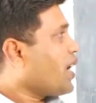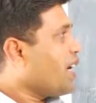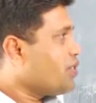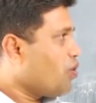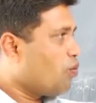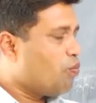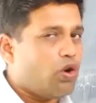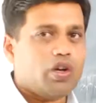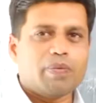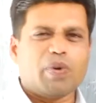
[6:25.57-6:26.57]
write on
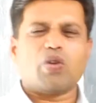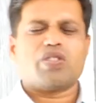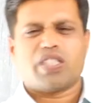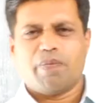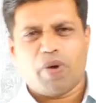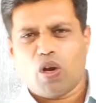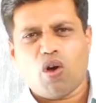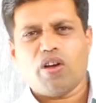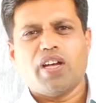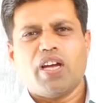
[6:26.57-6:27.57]
board because it's a simple law,